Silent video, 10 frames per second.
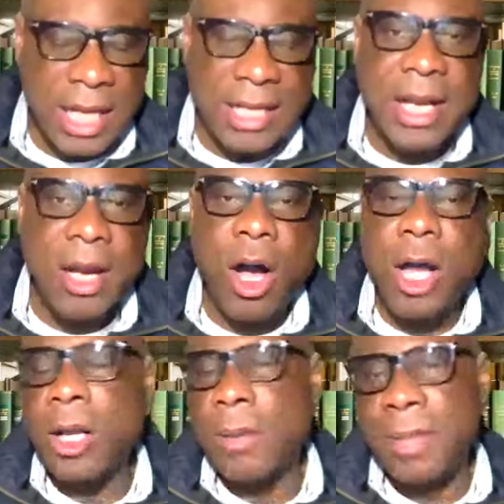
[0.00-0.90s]
Let's say
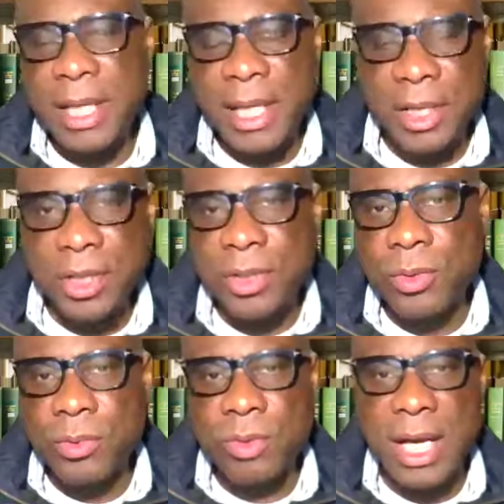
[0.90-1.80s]
all
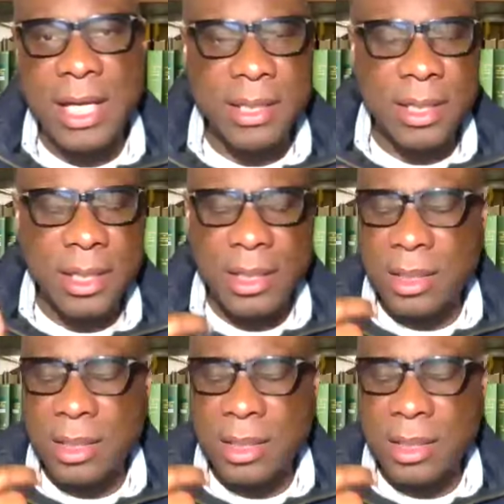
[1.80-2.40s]
obligations, rent,